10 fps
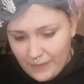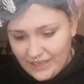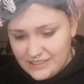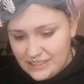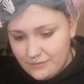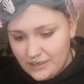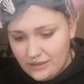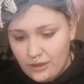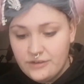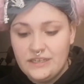Maxi
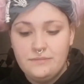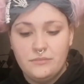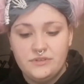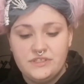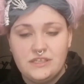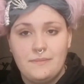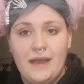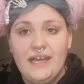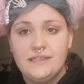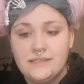Reloaded Monster
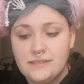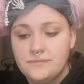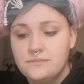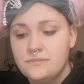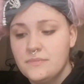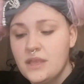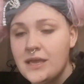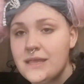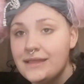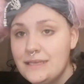Mattes.
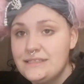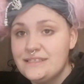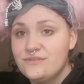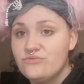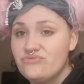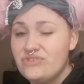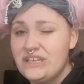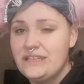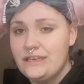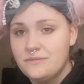This is a
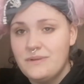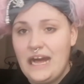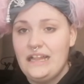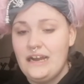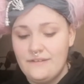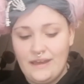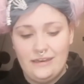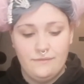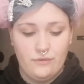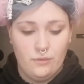really good palette. I've
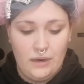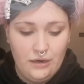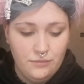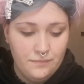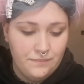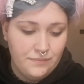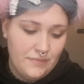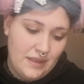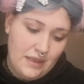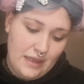had it for a while.
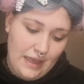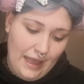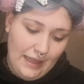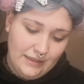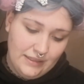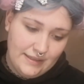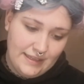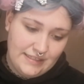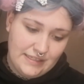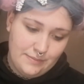And
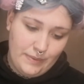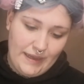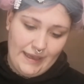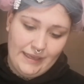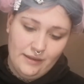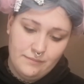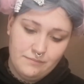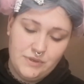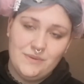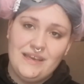this is by
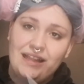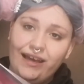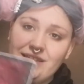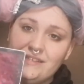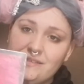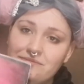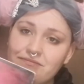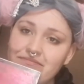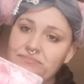Beauty Glazed